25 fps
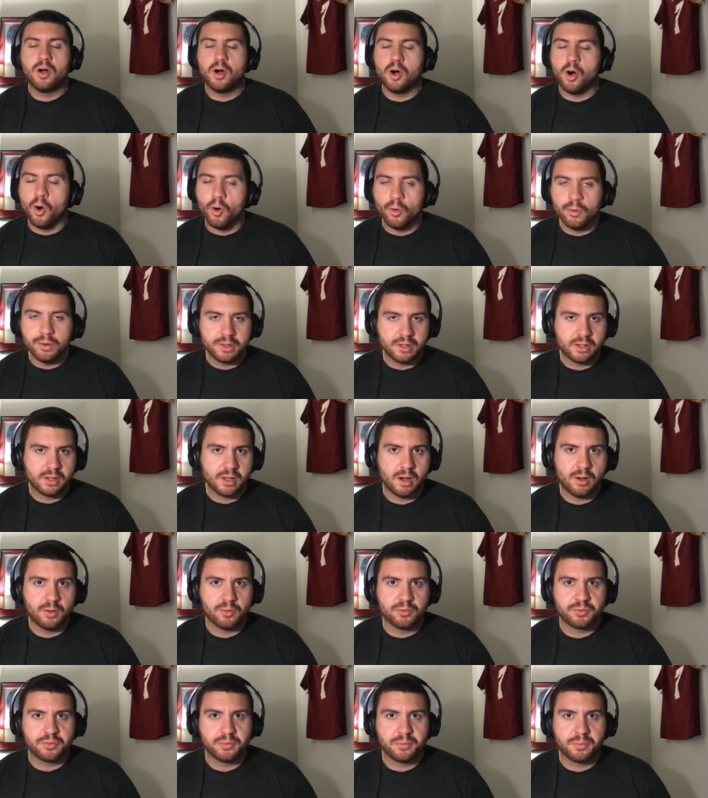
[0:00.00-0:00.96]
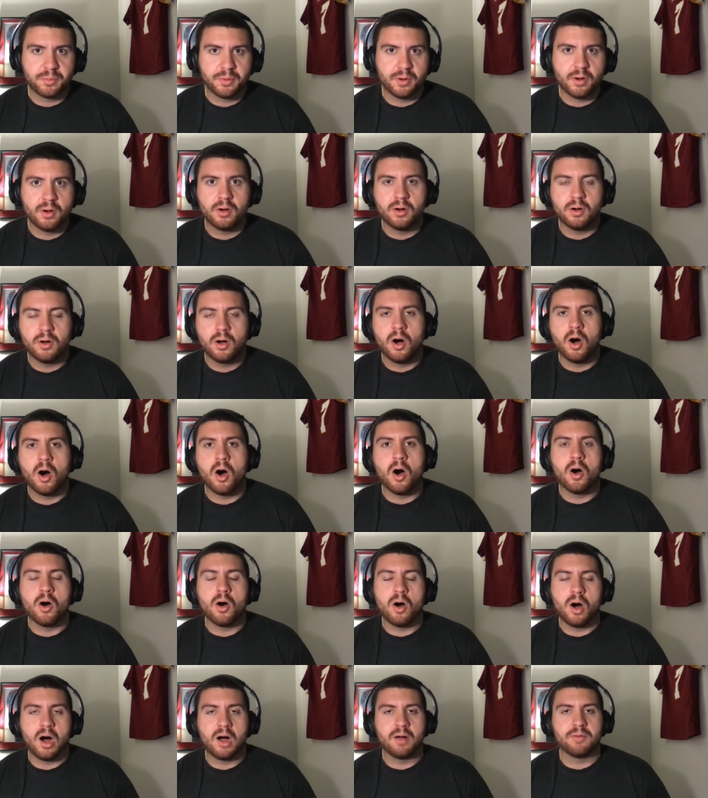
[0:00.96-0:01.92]
only college football,
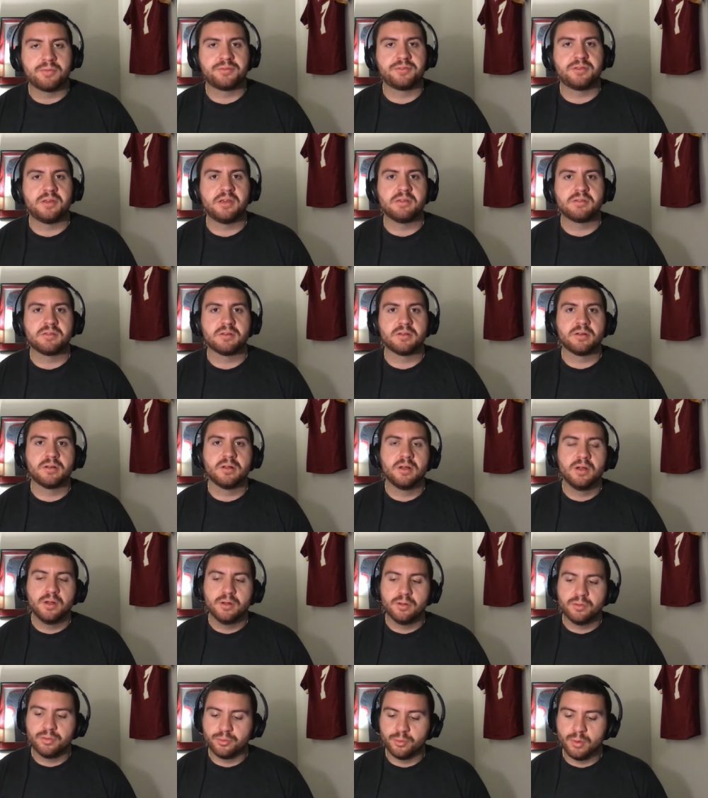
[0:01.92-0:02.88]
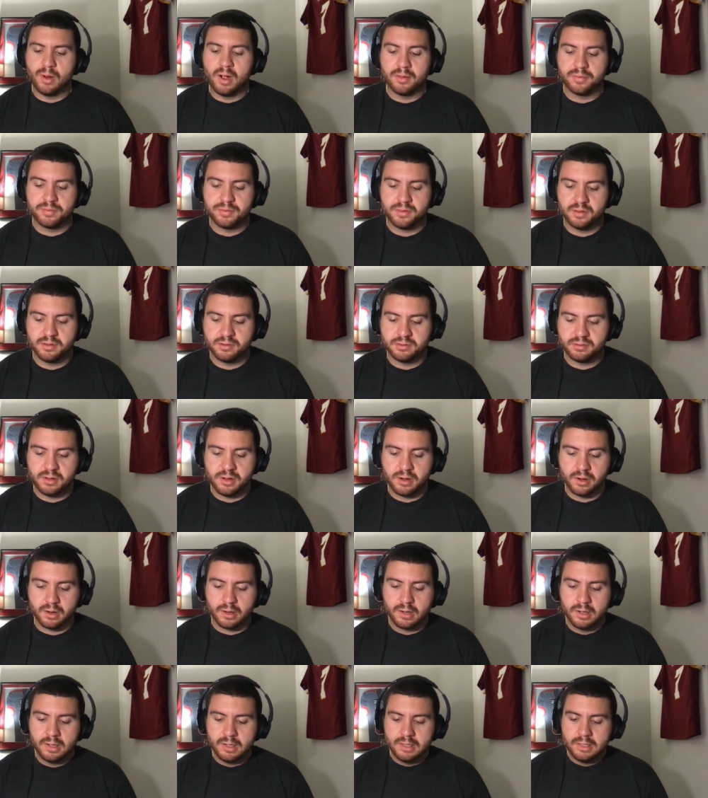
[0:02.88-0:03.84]
all off season throughout this
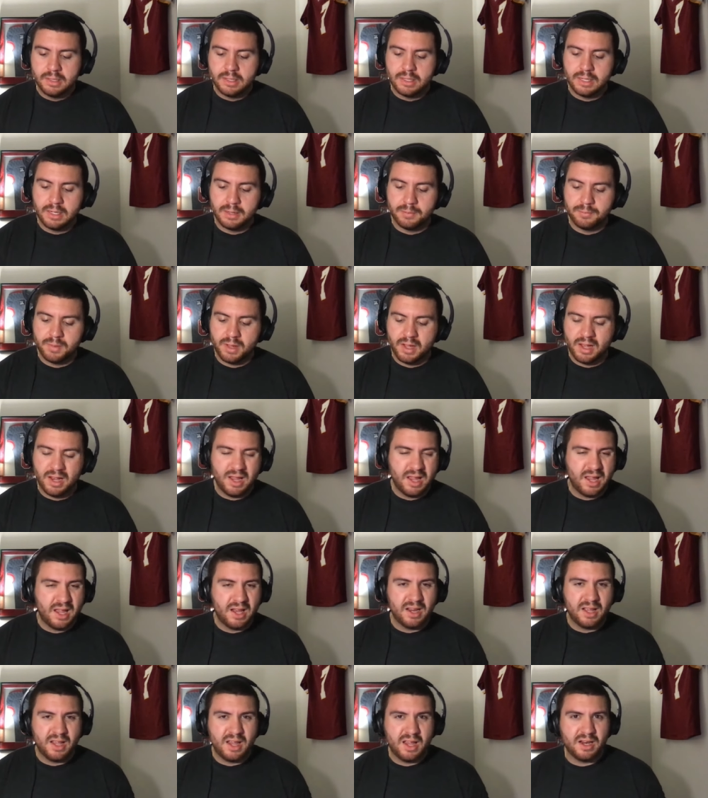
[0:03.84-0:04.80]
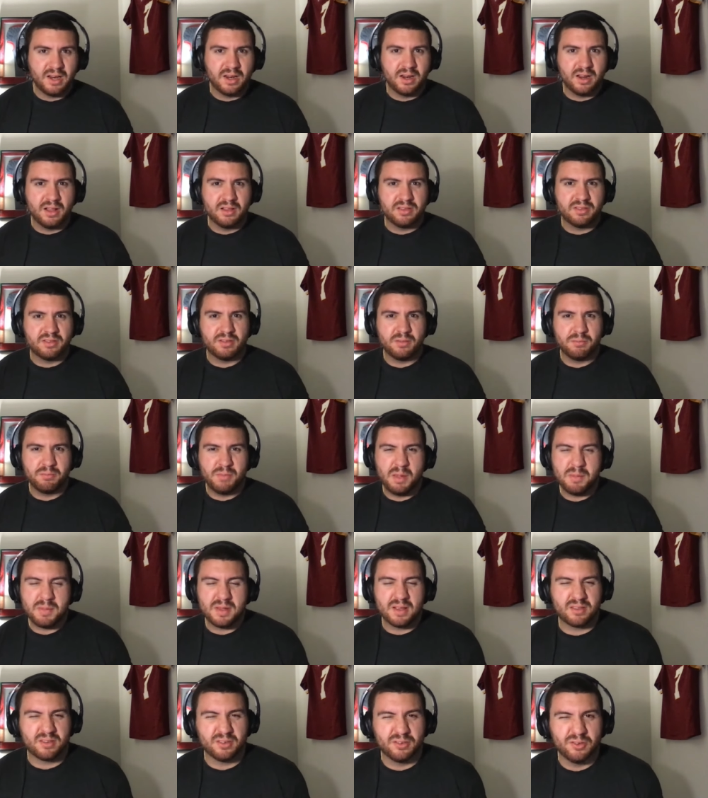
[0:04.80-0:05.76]
year. Um, and, and, it's
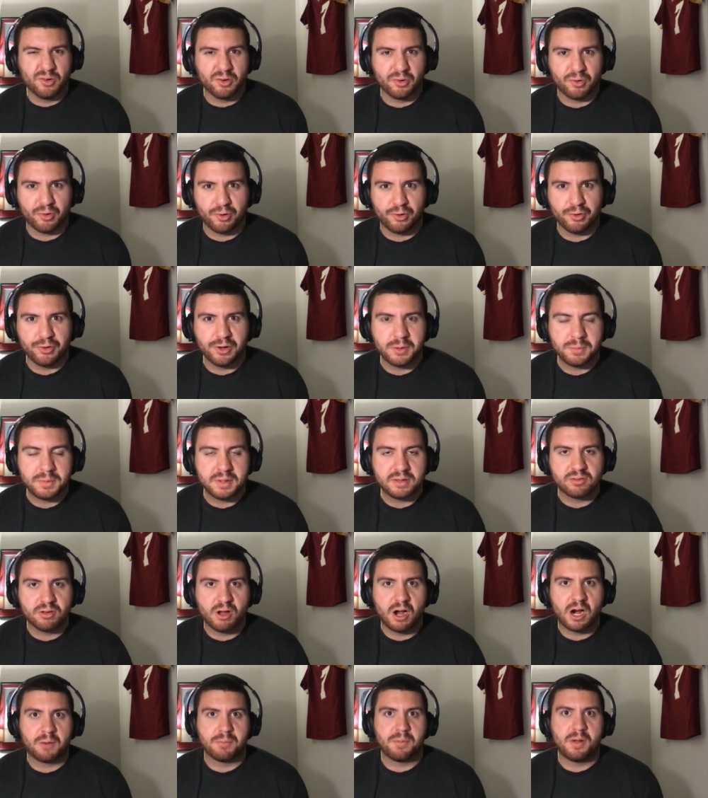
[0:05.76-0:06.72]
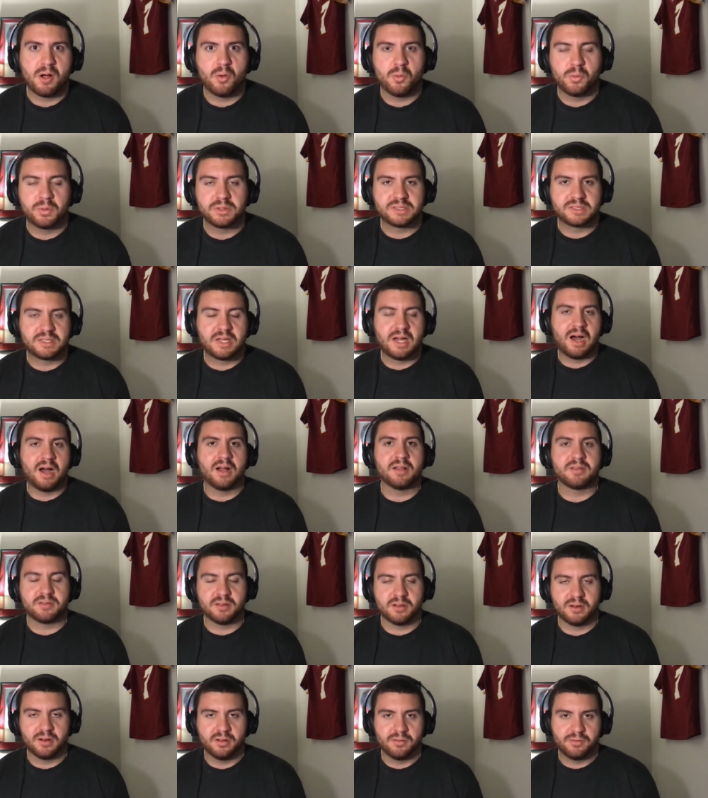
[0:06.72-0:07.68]
maybe it's a little early to be talking about
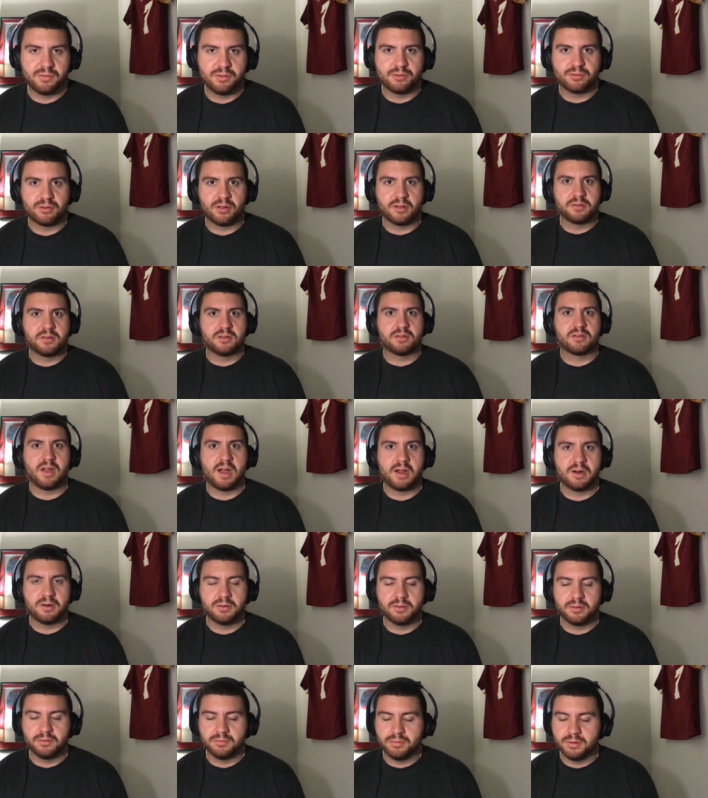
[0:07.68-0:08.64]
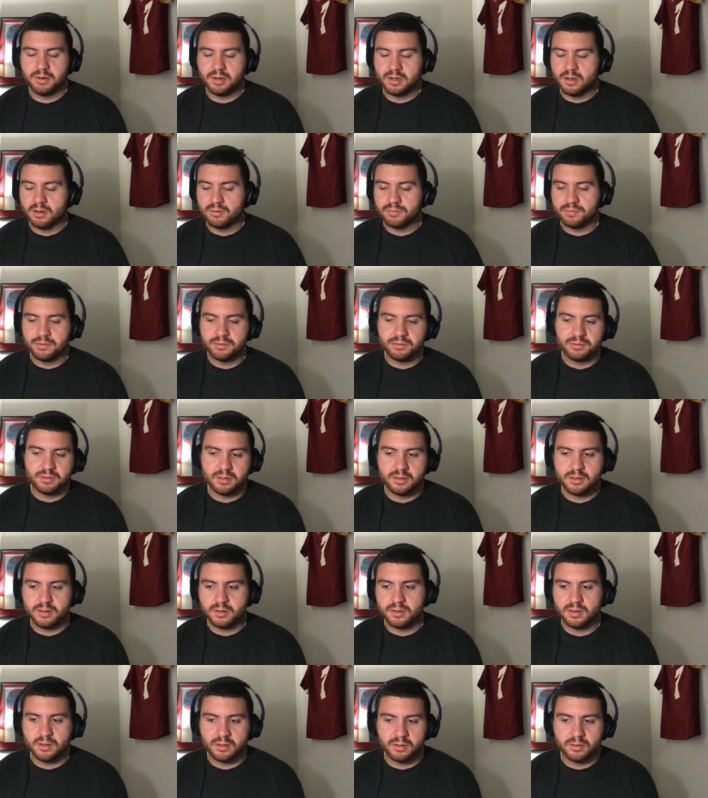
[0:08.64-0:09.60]
Wisconsin. If you saw the title of the video, if you see
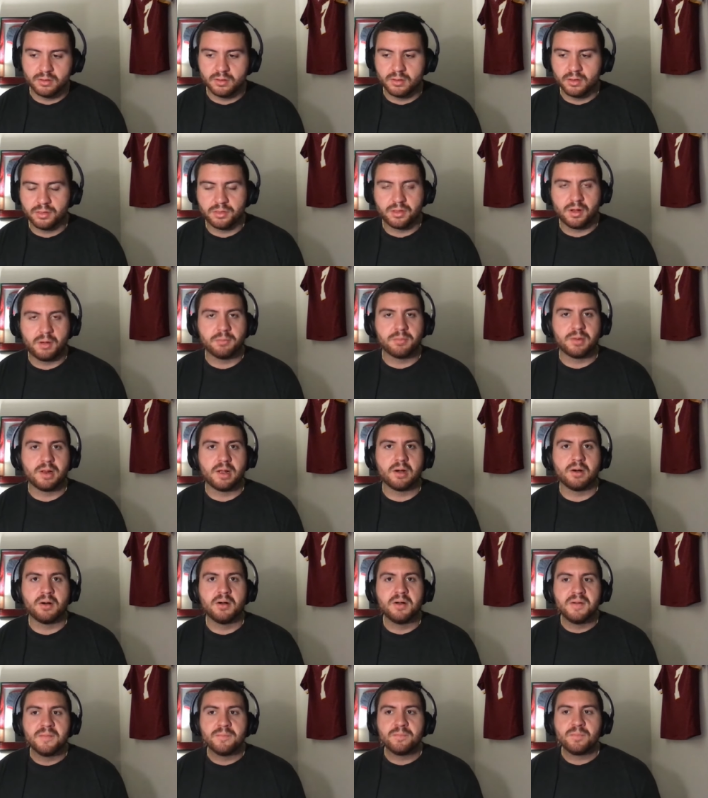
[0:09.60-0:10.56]
the, the, the thumbnail,